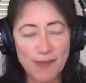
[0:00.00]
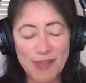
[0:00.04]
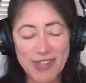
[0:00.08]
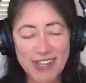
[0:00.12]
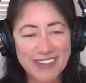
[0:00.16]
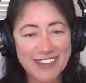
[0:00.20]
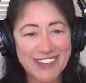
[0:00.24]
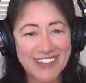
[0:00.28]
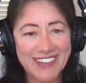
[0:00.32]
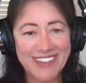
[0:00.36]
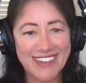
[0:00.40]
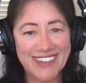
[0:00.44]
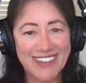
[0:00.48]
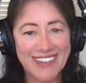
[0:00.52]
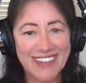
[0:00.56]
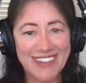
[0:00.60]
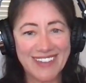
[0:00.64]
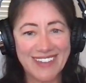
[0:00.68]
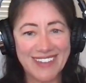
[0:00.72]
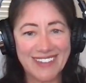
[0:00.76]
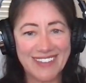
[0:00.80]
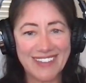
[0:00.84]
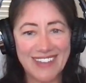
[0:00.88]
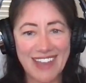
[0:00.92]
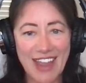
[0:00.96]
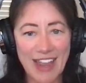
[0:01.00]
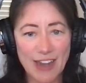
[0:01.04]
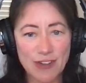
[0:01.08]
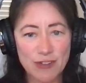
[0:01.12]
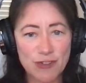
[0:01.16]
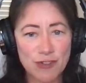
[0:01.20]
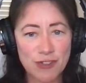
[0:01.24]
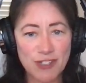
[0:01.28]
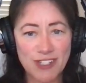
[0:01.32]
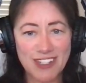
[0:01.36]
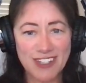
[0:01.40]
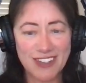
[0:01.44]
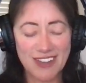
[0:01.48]
from it. it. It's
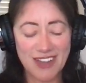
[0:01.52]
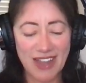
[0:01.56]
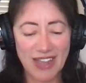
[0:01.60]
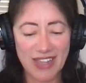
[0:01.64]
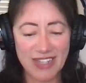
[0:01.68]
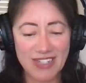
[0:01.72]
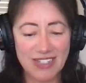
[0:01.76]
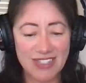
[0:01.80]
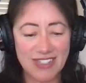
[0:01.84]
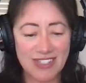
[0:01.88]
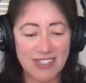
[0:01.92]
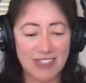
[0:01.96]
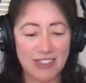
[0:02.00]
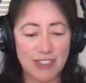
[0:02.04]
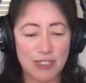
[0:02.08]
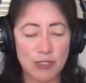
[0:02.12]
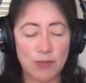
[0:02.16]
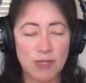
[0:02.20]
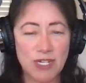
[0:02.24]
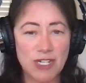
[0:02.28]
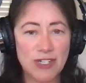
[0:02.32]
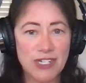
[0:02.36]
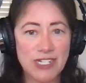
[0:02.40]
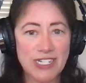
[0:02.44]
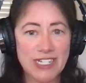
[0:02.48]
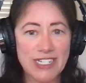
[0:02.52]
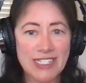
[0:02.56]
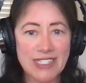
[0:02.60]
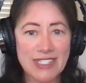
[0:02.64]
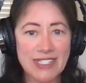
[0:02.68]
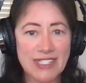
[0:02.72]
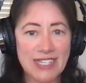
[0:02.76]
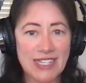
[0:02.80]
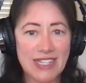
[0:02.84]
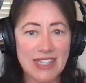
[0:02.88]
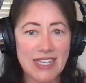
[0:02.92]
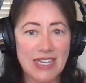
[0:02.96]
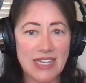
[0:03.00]
actually a nice
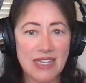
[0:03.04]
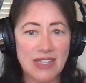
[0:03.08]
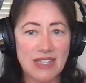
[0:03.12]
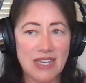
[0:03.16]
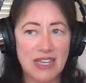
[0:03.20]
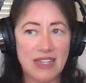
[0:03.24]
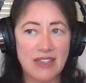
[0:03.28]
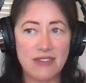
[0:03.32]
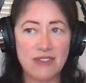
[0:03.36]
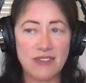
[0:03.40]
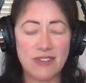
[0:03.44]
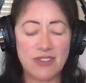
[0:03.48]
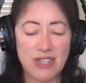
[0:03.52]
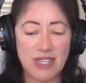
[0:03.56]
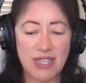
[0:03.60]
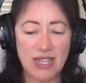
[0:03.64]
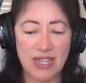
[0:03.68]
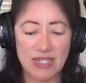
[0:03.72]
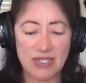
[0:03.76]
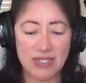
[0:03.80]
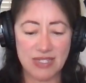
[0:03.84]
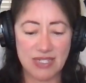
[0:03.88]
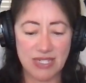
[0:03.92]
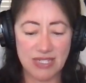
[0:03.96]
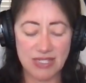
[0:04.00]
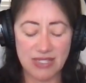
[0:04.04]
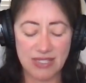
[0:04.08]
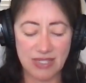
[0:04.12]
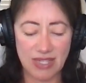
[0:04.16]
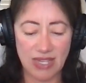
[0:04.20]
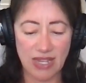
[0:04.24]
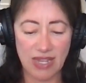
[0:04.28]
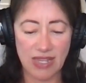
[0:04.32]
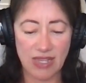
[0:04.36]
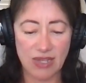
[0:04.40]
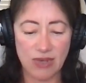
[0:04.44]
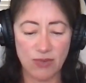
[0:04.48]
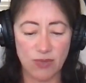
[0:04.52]
experience. And the, the other thing I
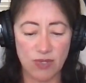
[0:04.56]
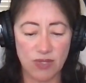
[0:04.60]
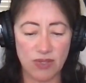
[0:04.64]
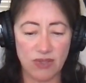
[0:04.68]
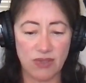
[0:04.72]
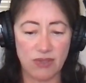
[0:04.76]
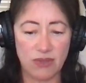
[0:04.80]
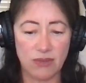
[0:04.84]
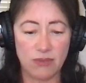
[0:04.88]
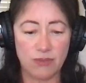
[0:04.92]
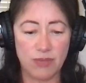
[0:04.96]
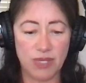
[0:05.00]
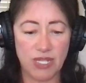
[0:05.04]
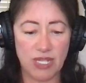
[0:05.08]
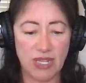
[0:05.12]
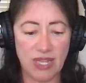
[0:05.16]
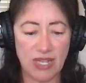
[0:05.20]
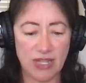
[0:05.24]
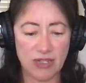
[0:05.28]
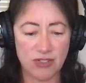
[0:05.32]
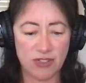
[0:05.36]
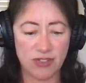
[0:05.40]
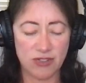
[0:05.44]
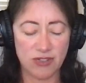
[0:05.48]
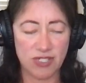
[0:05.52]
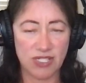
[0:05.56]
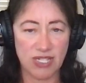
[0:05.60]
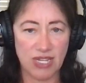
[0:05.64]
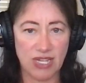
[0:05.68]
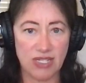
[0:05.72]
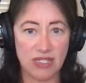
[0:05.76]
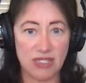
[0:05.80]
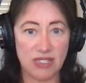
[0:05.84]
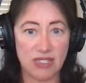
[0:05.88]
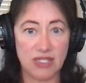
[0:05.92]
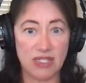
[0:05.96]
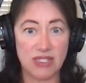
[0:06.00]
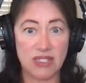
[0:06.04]
dislike with big
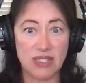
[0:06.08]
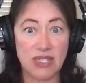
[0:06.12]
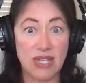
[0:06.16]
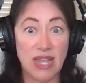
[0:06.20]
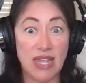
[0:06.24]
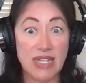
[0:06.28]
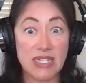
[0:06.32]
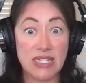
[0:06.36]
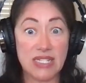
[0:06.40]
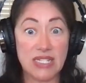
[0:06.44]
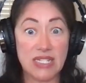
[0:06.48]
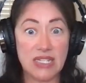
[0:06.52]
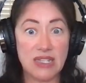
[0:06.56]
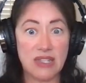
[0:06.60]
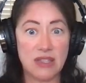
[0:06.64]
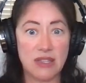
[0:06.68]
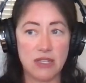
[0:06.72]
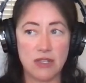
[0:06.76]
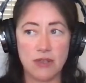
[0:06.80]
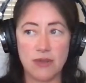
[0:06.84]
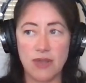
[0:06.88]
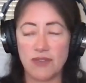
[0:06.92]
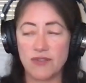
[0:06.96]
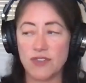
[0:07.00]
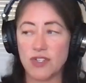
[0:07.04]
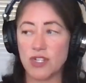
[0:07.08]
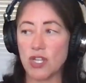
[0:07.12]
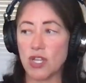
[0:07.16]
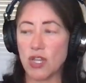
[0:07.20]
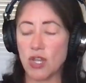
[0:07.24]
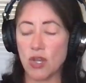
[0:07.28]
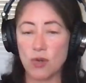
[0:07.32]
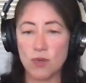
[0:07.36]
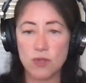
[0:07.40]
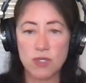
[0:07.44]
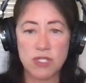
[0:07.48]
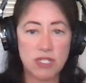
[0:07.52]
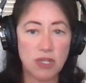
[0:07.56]
exercise is this idea that you have to
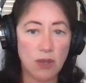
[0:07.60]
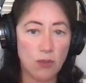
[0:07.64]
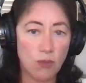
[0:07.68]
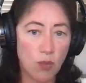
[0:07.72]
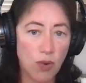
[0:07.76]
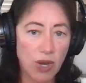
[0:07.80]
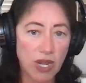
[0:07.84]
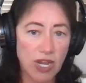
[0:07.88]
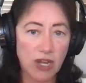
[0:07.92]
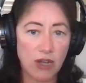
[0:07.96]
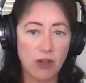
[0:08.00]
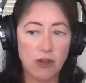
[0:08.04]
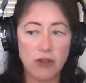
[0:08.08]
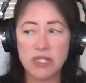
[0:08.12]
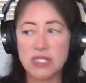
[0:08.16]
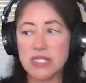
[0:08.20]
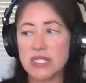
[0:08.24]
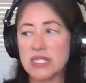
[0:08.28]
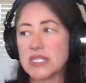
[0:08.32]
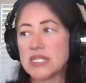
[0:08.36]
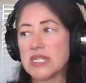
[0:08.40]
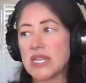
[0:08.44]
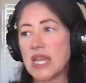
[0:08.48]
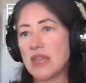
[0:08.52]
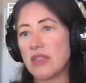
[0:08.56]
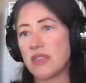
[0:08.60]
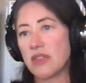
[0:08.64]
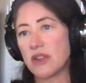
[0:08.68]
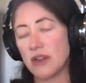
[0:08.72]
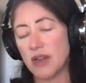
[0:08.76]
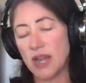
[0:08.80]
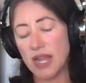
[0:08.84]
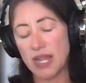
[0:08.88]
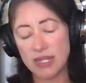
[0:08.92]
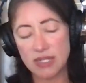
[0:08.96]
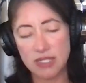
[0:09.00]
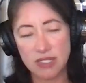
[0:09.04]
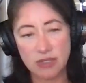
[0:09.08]
go somewhere and stay
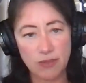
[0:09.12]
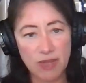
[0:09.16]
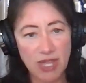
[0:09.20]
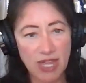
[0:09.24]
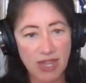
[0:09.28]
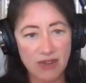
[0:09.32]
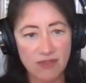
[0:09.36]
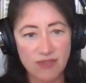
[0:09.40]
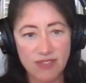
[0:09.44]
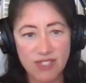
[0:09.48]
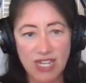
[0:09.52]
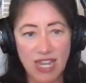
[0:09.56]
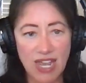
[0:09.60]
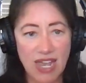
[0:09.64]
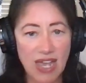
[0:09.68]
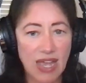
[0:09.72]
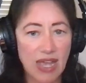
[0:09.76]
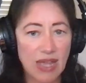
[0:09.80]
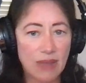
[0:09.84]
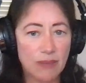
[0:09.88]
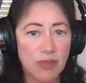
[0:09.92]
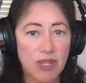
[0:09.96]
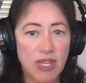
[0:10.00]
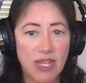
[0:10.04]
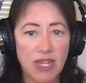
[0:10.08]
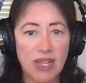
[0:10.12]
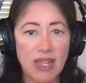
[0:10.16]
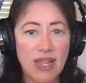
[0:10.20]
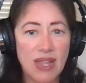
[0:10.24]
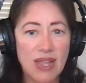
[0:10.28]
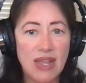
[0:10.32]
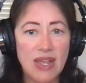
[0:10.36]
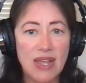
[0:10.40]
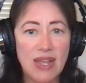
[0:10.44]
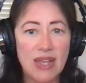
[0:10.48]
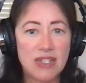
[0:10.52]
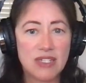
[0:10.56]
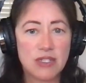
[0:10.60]
there X amount of time. Like,
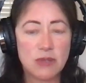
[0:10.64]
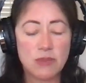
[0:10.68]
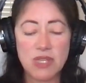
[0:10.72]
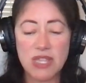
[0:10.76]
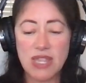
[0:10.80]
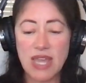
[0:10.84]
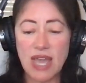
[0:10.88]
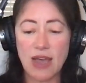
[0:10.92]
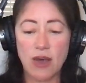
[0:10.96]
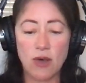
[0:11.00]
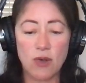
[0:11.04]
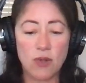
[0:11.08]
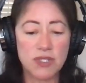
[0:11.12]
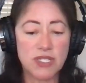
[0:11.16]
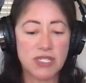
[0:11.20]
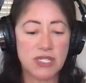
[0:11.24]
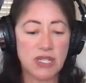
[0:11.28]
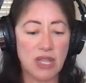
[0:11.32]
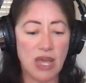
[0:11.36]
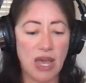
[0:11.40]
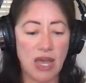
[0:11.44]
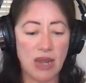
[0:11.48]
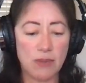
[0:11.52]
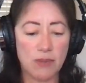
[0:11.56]
to me, that holds a